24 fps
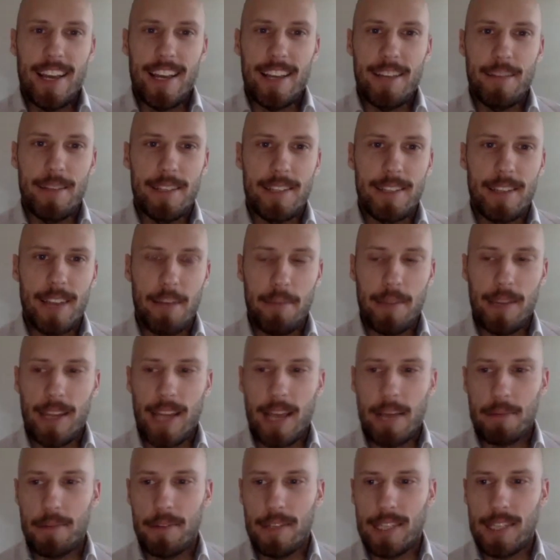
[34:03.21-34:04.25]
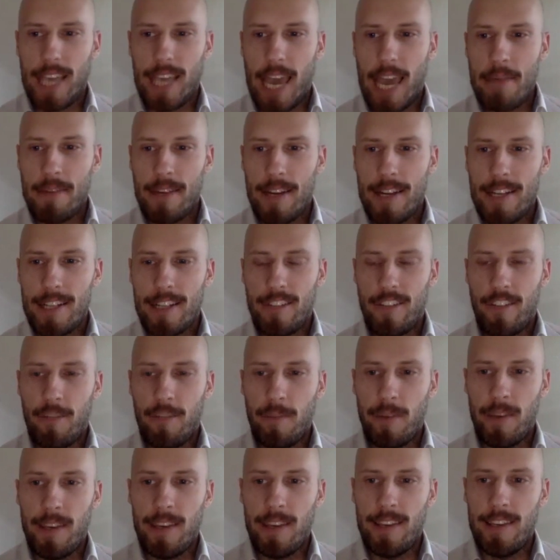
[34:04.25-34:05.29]
I mean, it's been an absolute game changer for
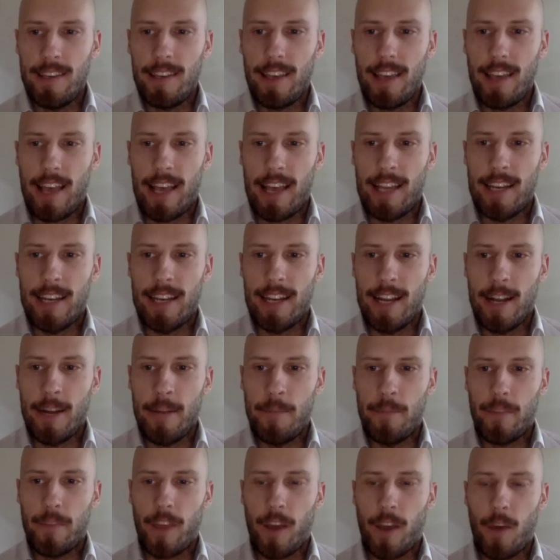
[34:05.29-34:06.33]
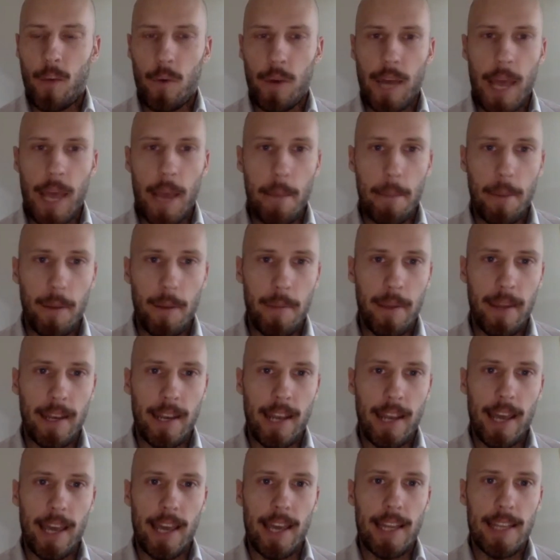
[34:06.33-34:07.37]
me, and um, I want to implement
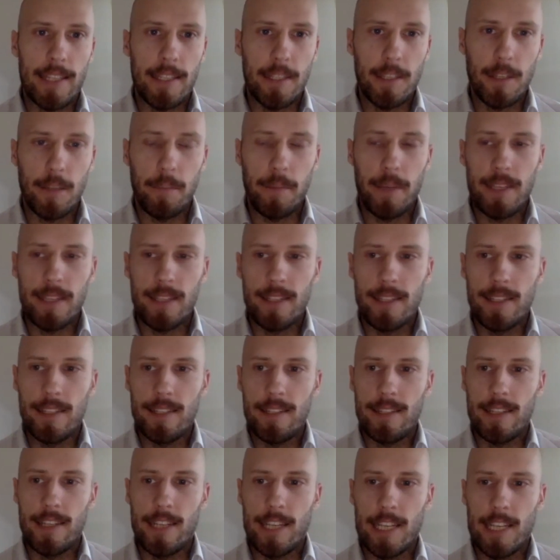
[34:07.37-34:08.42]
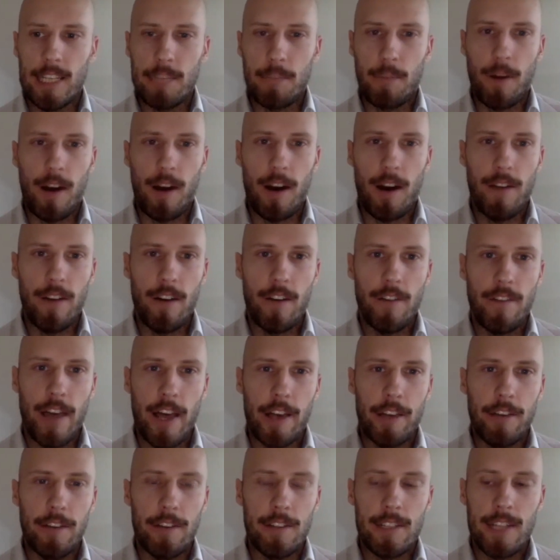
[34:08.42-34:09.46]
that into the business. It is part of our
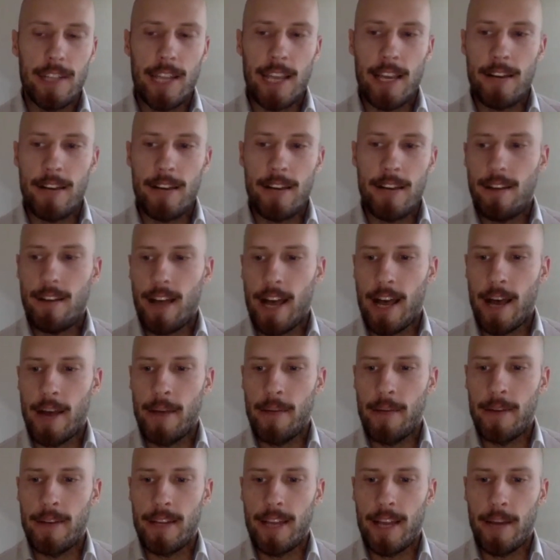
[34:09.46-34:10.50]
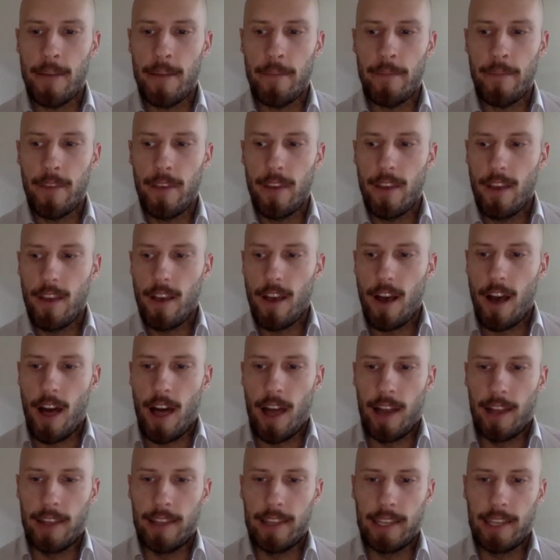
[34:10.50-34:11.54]
values now, and um, I
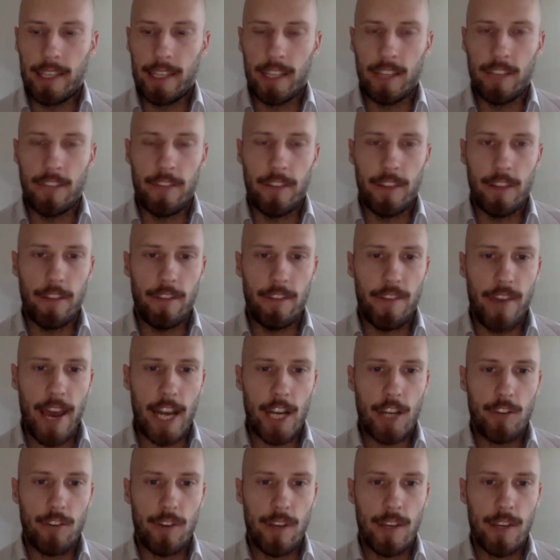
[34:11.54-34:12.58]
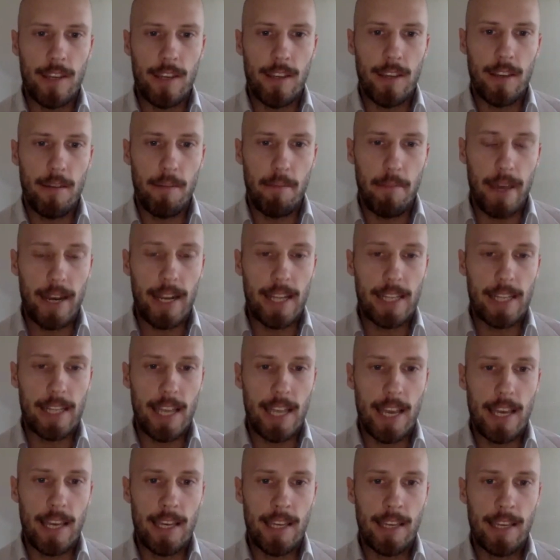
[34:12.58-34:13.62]
like to get the, the factory
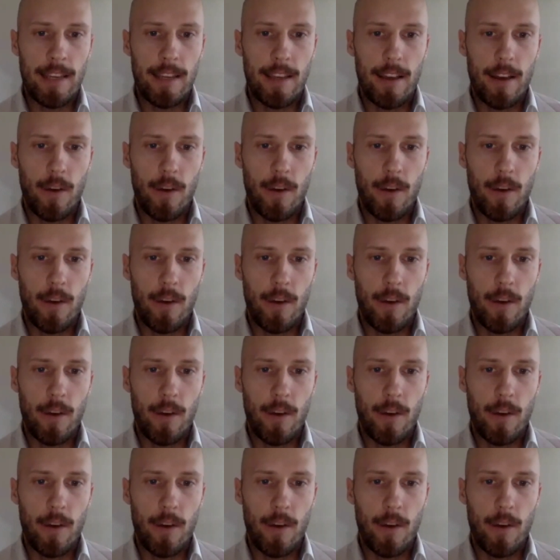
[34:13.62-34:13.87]
meditating.